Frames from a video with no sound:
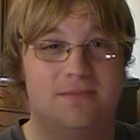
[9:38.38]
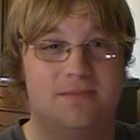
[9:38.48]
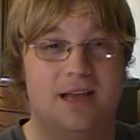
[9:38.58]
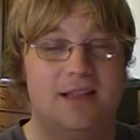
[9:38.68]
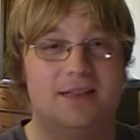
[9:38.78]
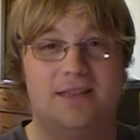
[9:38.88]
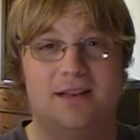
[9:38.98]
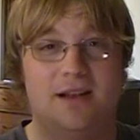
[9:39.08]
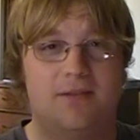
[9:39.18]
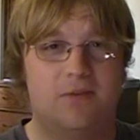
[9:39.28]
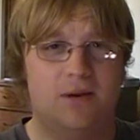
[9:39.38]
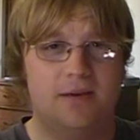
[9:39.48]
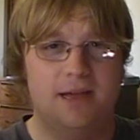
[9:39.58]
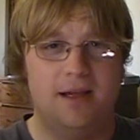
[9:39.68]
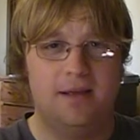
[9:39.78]
yeah, that's it. Have a great
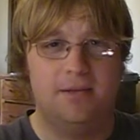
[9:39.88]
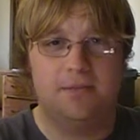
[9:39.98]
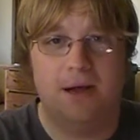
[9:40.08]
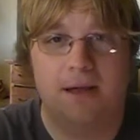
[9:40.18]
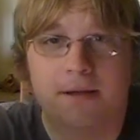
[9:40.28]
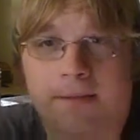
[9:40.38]
day. Bye.